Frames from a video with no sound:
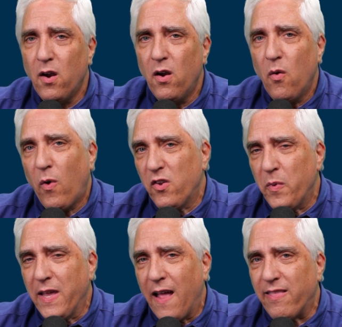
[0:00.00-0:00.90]
once
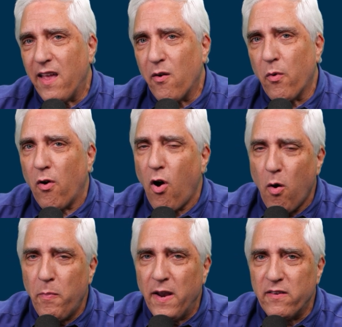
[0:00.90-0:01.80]
we get there, we're
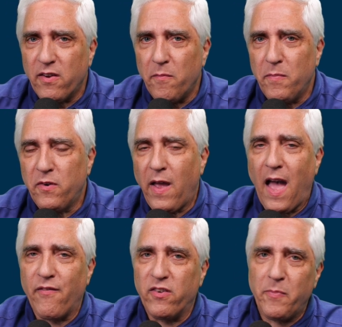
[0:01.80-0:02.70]
hoping to to
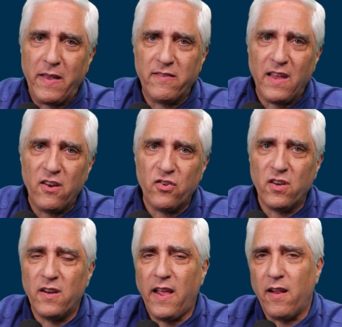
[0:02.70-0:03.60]
have a space
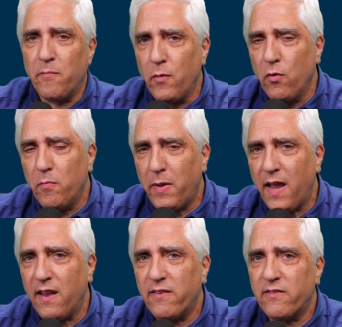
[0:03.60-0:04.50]
station and a moon
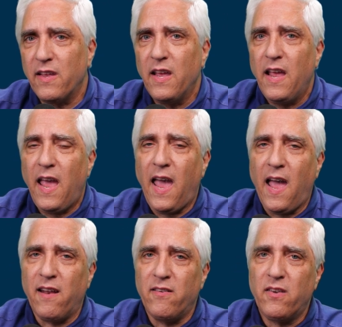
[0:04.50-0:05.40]
base,
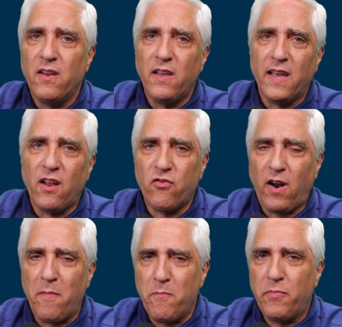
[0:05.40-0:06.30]
and again
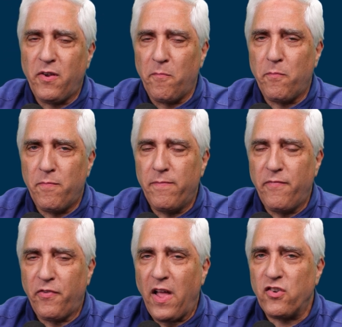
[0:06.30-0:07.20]
try to, to
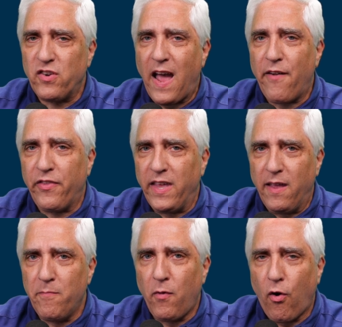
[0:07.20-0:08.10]
flesh out
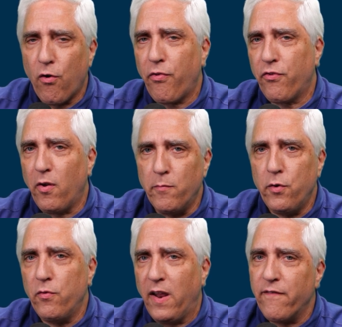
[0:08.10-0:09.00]
the Earth to
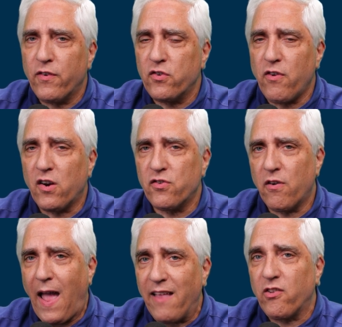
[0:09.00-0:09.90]
Moon
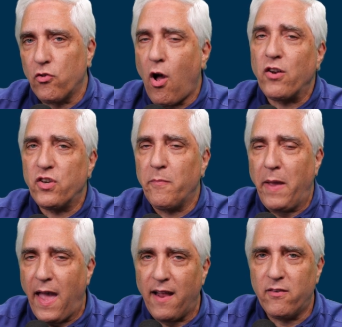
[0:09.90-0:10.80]
infrastructure as a launching
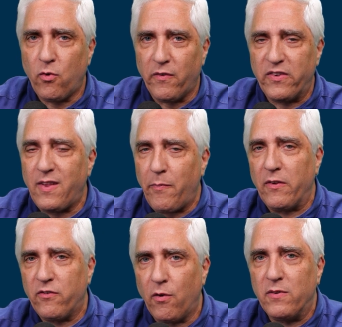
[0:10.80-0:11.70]
pad, sort of a stepping
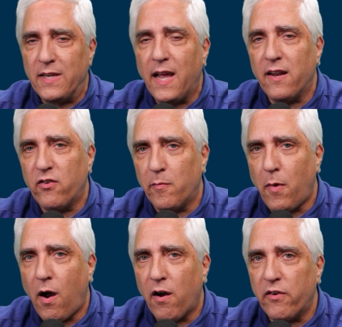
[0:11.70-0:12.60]
stone to getting to
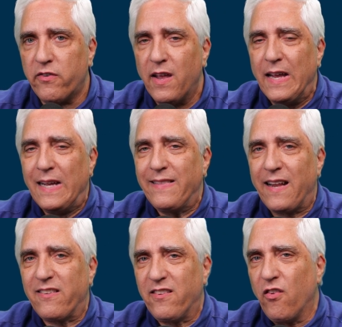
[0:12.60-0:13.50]
Mars.
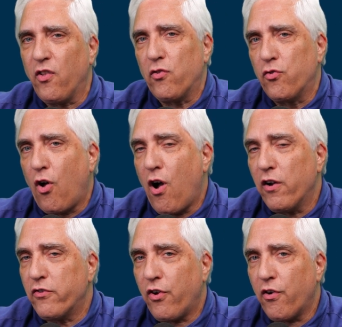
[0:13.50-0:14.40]
That's still the
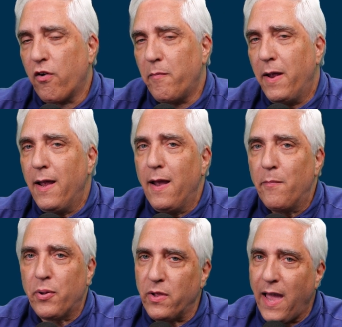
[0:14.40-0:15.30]
long term
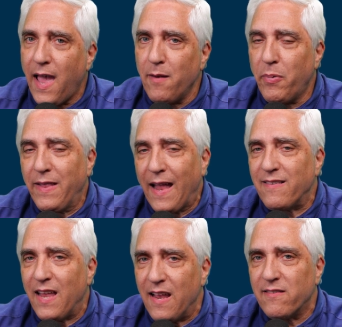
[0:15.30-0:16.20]
plan, but that
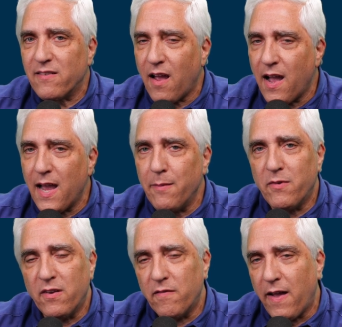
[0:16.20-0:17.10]
takes time
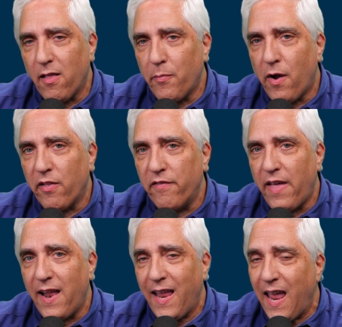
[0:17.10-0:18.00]
to develop all of
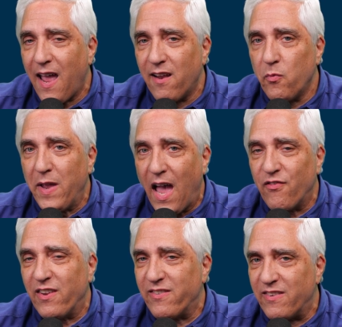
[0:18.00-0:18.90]
that, and we
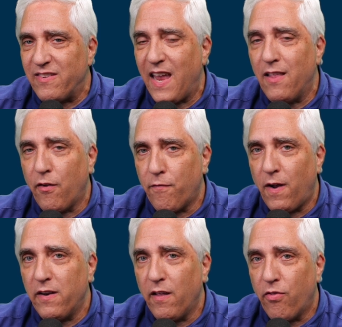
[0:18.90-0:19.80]
have to sustain the
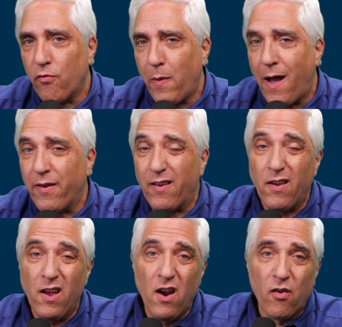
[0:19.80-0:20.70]
funding throughout it.
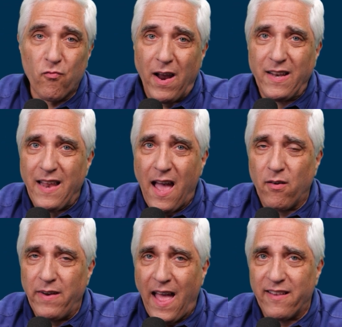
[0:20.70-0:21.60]
Right now,
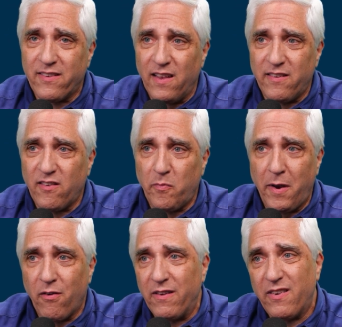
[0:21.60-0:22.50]
NASA is
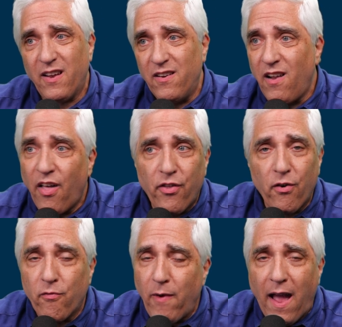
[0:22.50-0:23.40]
experiencing
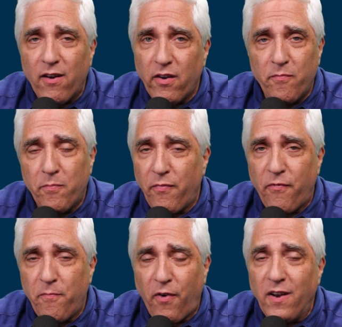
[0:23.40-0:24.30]
another round of
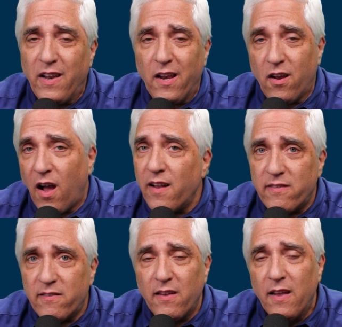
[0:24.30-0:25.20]
funding
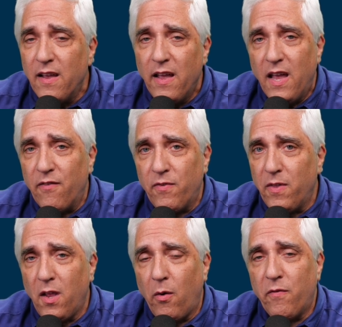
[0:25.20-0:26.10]
cuts if
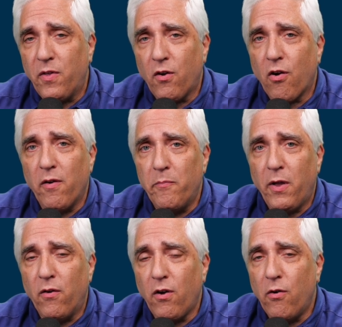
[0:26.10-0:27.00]
you know if the current
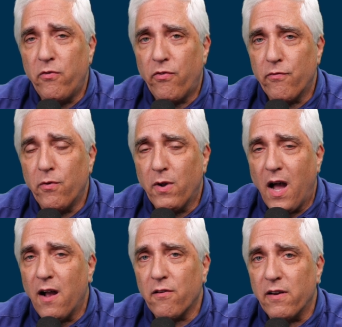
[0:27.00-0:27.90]
bill goes through
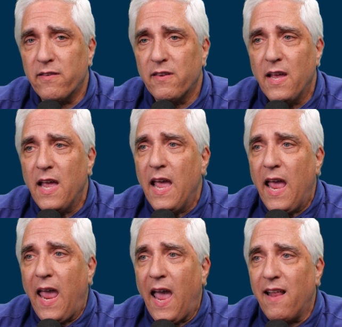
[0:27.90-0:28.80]
Congress,
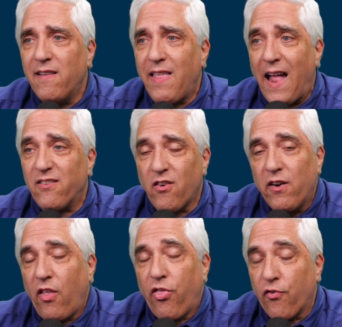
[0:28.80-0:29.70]
and that's
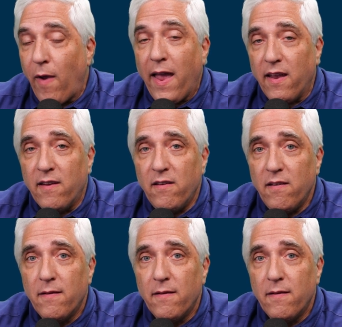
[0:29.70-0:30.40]
going to threaten